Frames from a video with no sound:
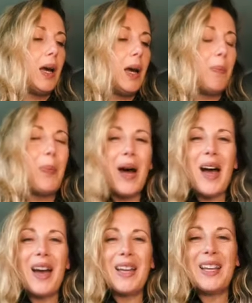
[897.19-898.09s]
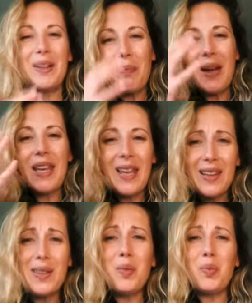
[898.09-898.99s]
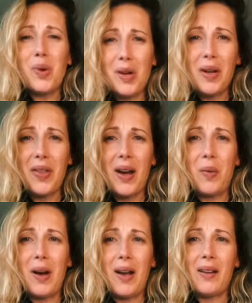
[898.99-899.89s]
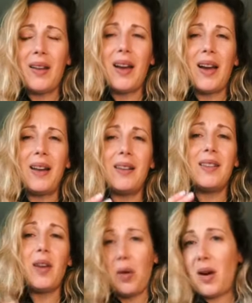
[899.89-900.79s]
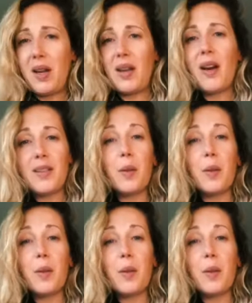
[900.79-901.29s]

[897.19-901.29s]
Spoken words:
But my ears don't work that well, and so I